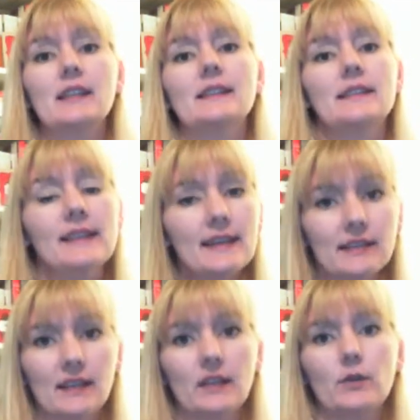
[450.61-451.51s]
And I said, yes,
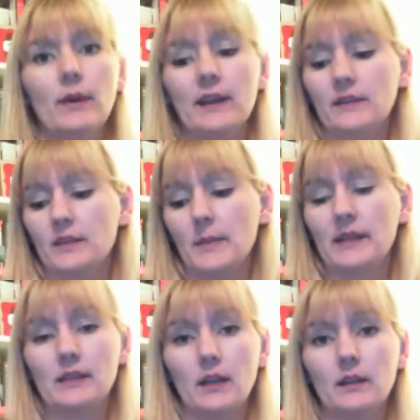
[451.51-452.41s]
can you write it to my
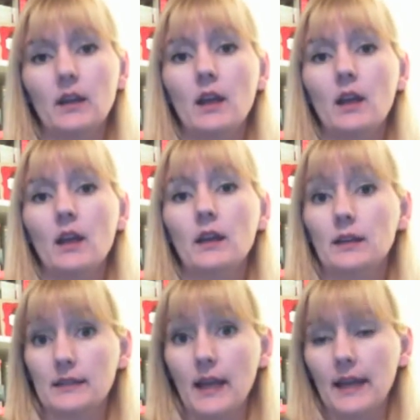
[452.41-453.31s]
son?
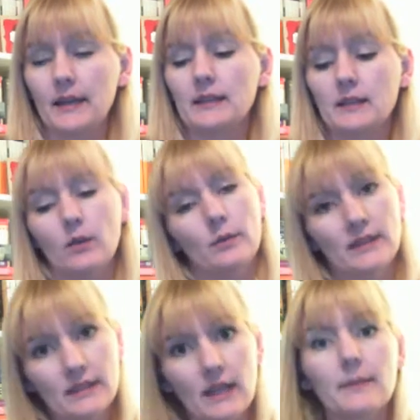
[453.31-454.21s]
He's nine. He said, oh, what's
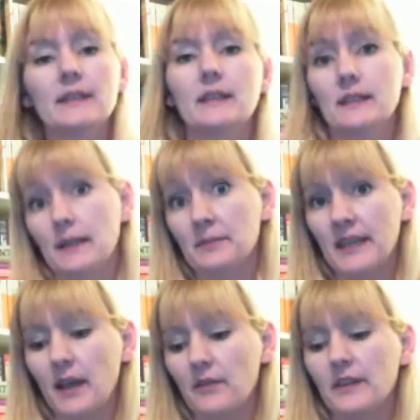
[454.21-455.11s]
his name? And I said, his name's
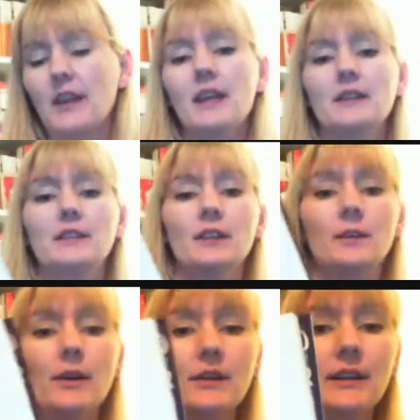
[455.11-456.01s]
Calvin. So he
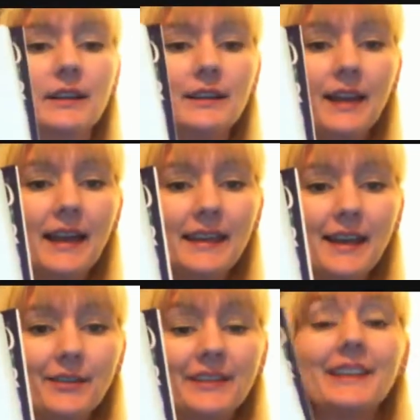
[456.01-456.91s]
wrote, hi,
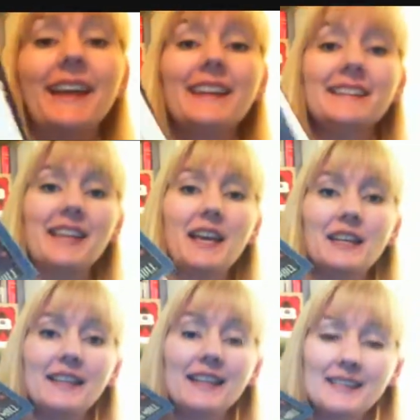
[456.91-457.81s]
Calvin. And he said,
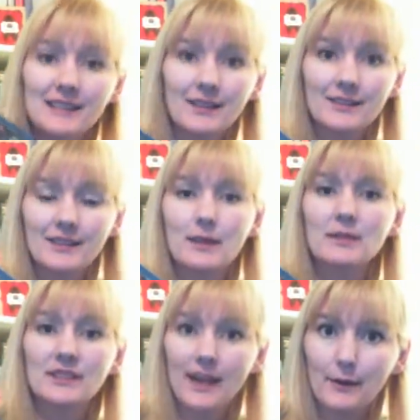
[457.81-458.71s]
and his son's name
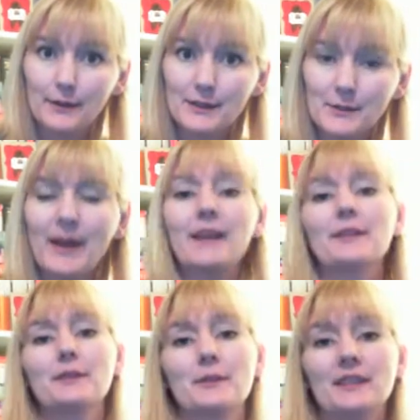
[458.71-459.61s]
is Calvin as well.
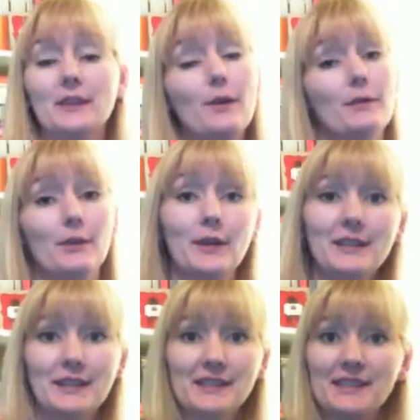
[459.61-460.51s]
So we said, you have a great
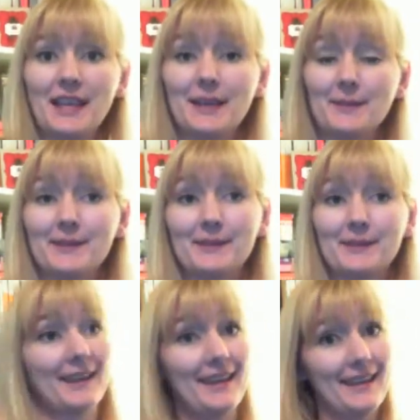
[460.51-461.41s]
taste in names. And we're
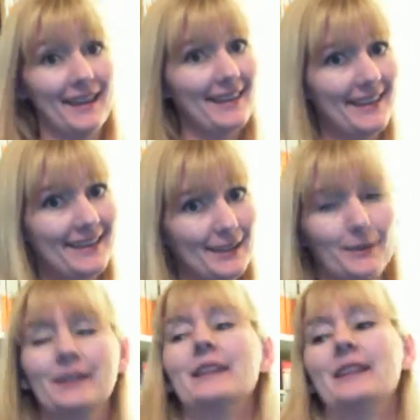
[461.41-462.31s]
like, hey, I like you.